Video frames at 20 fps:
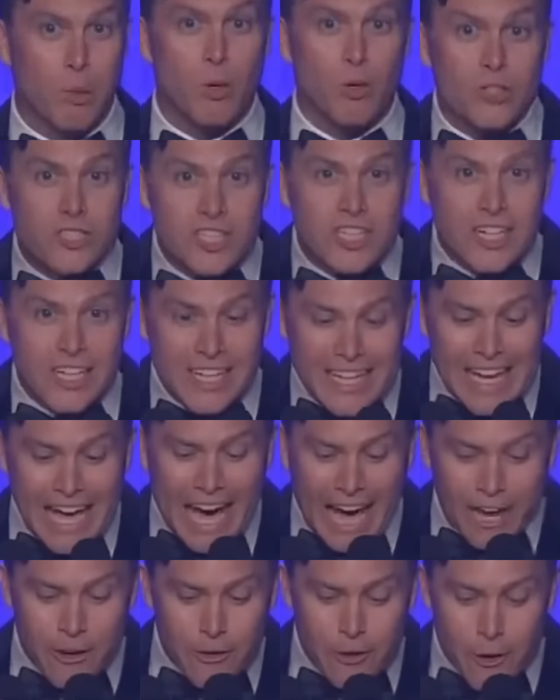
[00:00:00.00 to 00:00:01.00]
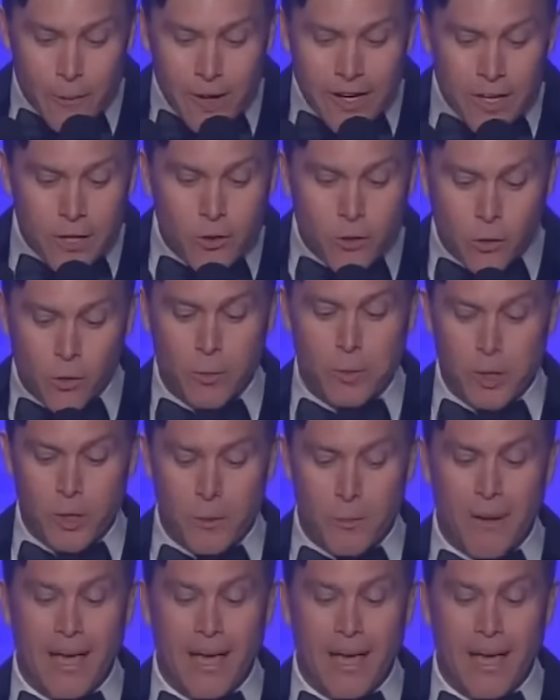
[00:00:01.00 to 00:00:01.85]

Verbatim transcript: Personally, I don't know any criminal